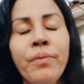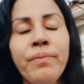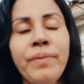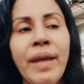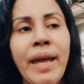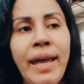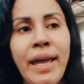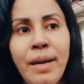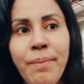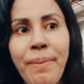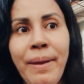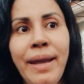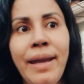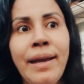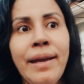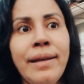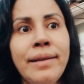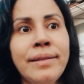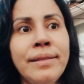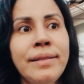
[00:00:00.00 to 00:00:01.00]
the
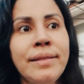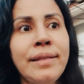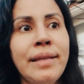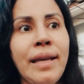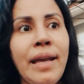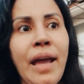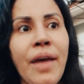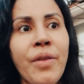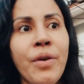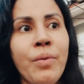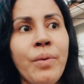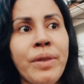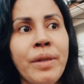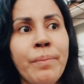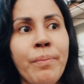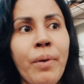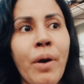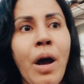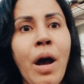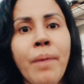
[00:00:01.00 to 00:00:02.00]
headbands together with the
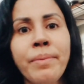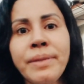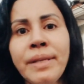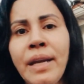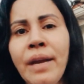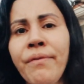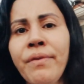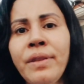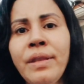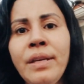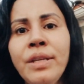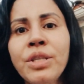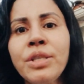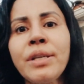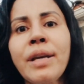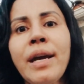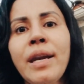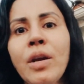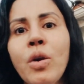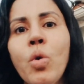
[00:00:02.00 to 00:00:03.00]
props, and everything
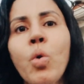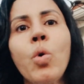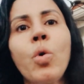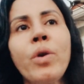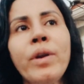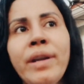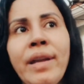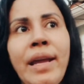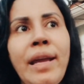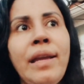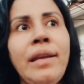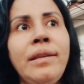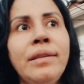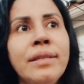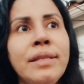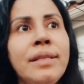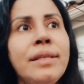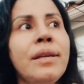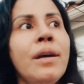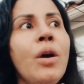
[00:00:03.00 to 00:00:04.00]
just kind of
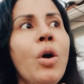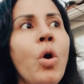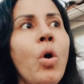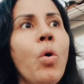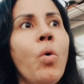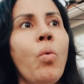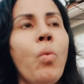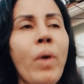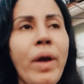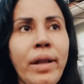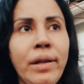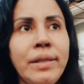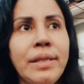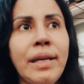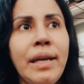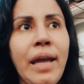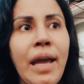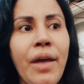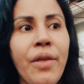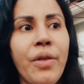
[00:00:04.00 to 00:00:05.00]
coordinates well
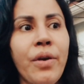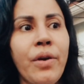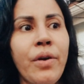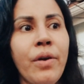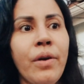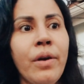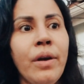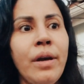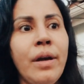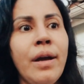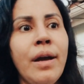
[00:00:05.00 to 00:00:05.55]
together